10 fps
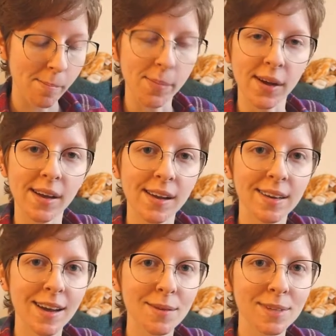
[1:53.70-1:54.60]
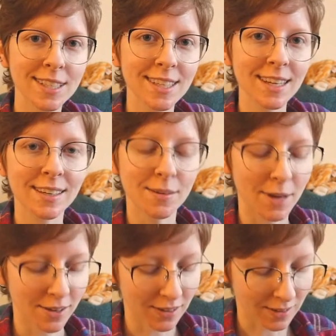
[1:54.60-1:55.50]
But I'm excited
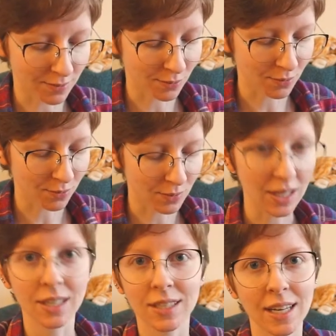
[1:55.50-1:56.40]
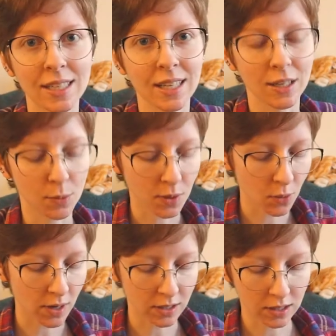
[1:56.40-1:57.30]
about it because, like I said, it's been a
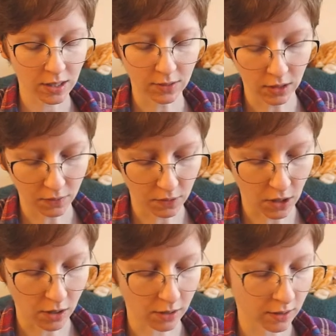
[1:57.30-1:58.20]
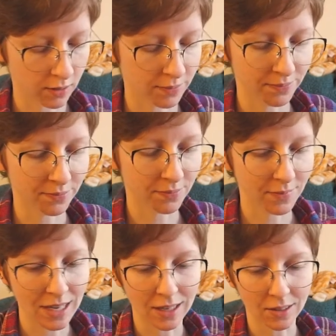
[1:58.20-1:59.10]
while since I've done a vlog,
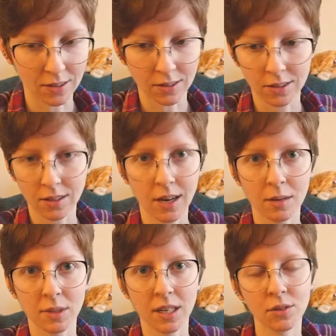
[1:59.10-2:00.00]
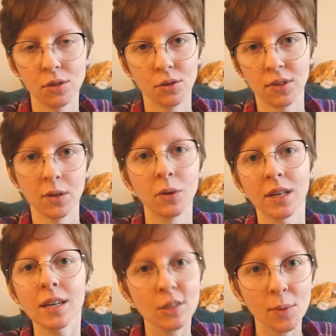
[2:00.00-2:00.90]
and I mean, I don't know if anyone
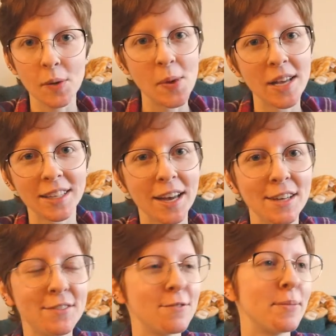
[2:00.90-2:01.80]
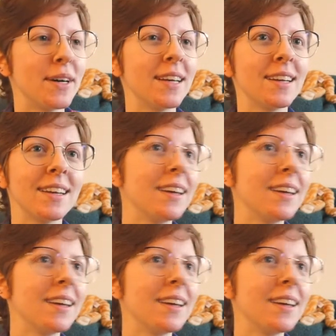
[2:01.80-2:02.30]
cares about my life, but